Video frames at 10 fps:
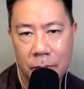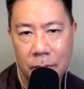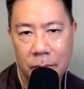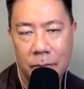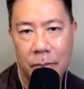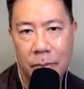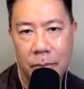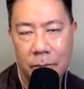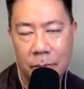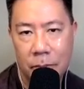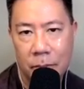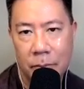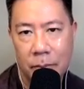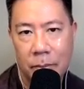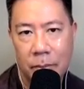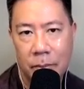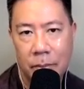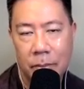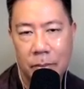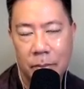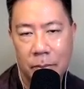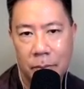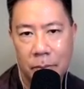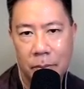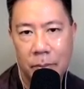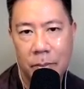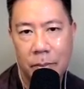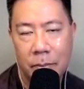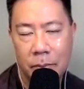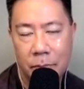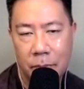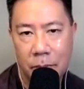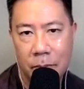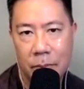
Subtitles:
(not speaking)